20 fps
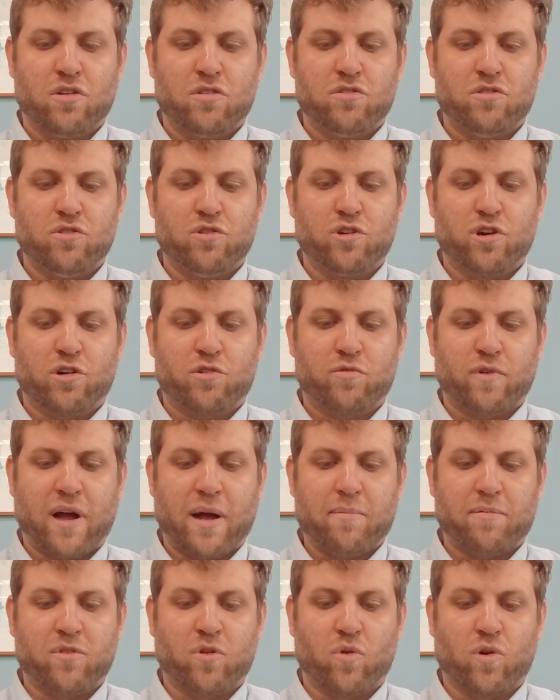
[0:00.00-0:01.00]
New York
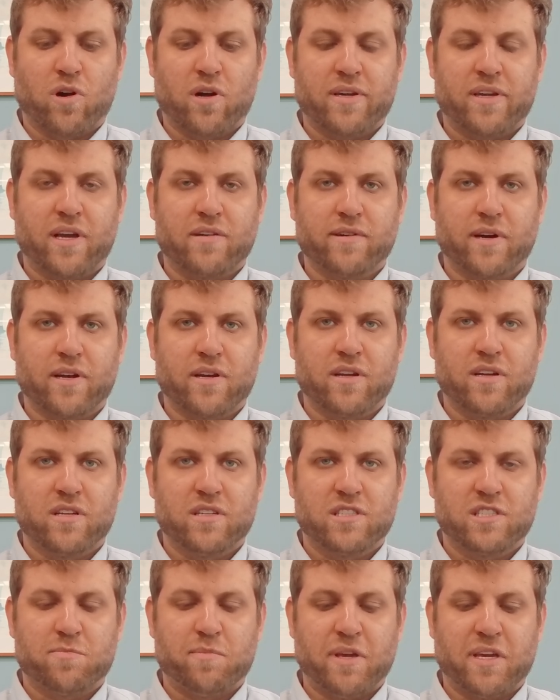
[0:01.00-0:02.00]
Rep. Laura Gillen,
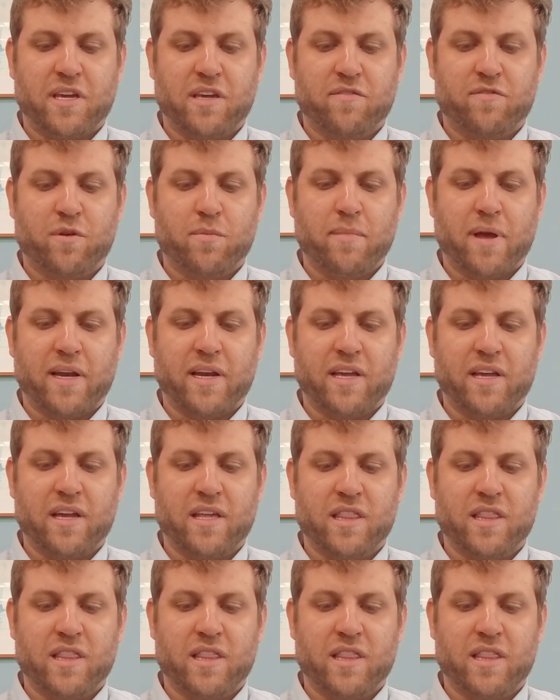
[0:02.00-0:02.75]
speaking for many